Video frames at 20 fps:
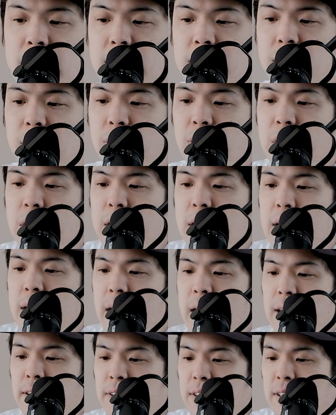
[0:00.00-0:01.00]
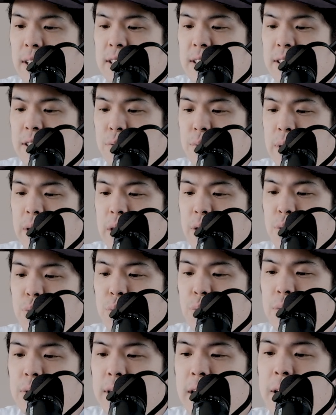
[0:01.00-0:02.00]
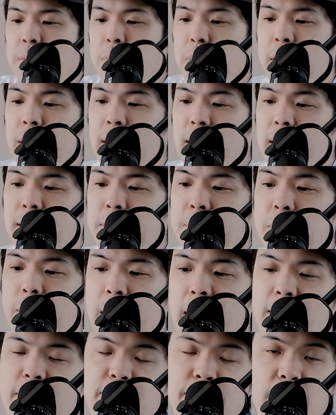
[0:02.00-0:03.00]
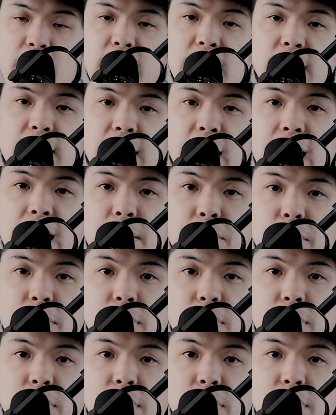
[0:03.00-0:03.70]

So I think this is a really cool tip, and I'm finally able